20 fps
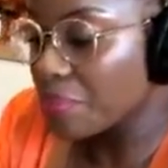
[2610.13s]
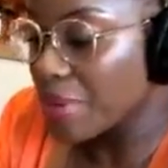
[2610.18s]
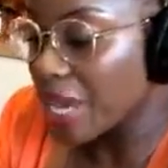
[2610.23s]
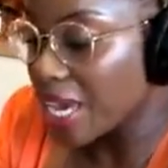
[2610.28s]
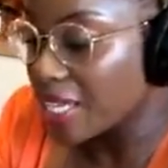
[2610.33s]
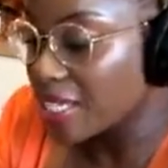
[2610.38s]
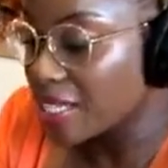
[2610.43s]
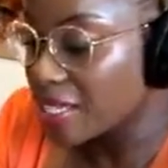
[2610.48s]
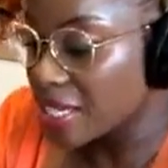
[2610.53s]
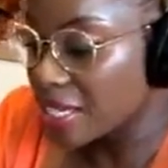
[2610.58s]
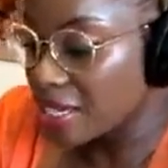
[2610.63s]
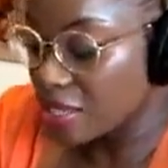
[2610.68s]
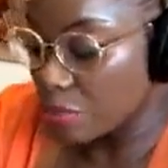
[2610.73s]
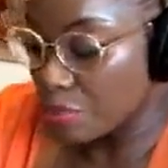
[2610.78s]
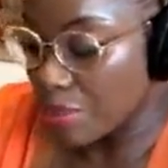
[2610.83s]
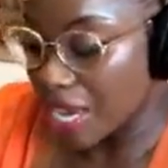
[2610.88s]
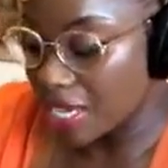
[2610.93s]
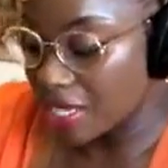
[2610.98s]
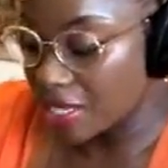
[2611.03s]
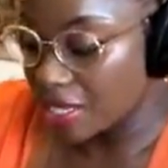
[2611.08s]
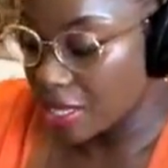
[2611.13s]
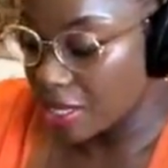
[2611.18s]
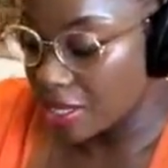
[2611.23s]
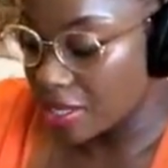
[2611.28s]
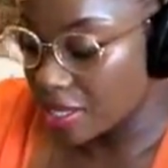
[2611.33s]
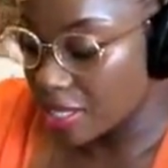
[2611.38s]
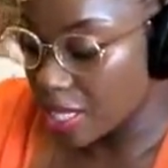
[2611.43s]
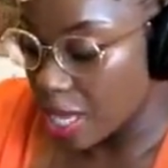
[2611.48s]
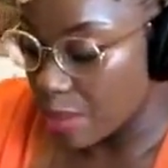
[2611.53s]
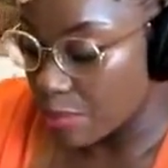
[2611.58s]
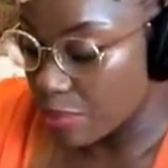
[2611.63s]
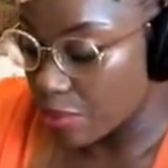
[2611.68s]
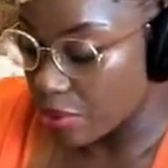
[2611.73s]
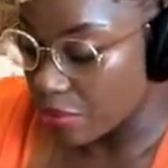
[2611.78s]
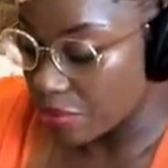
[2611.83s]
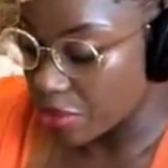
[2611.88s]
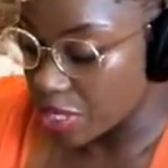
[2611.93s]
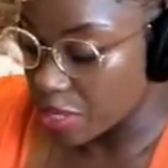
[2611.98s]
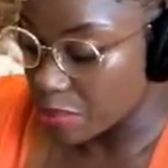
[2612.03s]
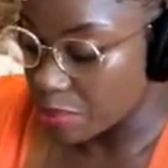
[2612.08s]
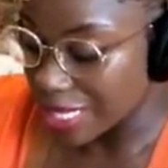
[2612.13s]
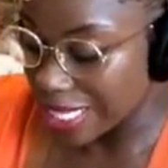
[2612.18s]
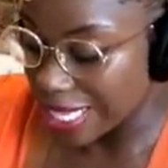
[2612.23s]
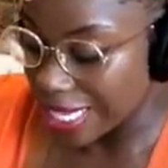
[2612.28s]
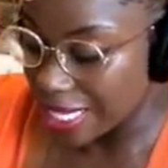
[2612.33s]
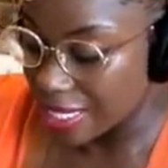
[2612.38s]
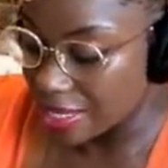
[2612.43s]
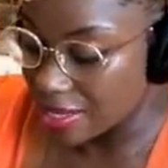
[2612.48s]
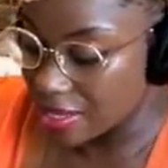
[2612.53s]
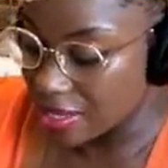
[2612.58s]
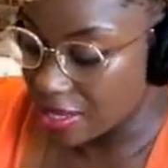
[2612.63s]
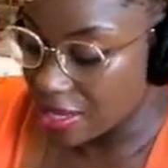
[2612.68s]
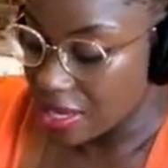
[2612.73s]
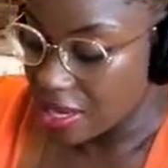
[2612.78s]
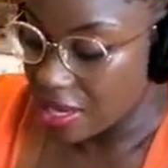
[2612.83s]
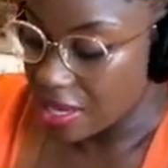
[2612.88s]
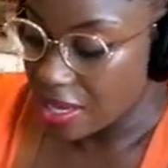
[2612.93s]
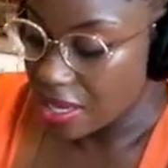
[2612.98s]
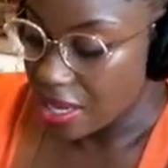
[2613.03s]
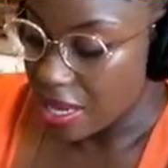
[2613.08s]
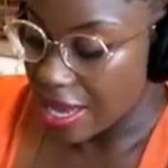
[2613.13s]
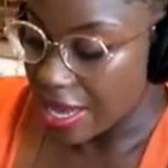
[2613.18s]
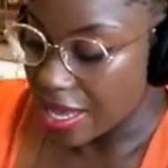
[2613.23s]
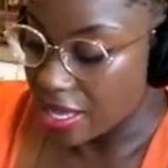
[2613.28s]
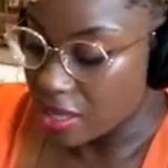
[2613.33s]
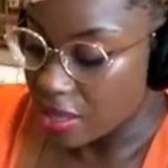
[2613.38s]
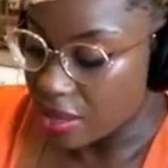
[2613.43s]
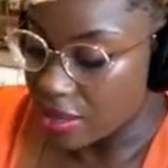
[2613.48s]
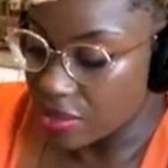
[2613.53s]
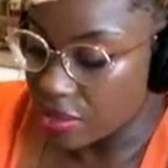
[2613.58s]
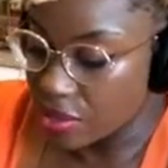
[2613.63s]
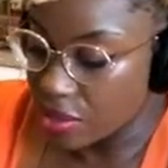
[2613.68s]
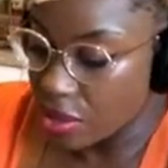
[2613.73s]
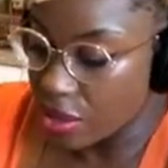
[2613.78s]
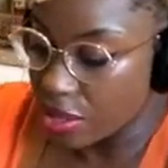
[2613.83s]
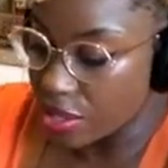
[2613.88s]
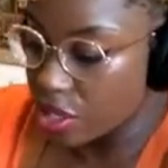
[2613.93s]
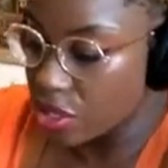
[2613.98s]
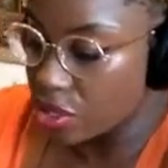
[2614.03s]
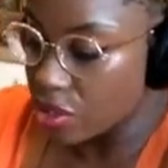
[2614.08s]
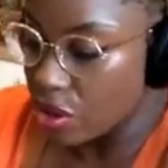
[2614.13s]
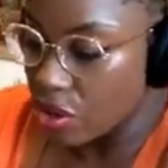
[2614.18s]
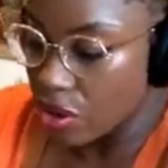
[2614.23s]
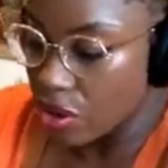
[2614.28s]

painting the painting step of this plate, and I started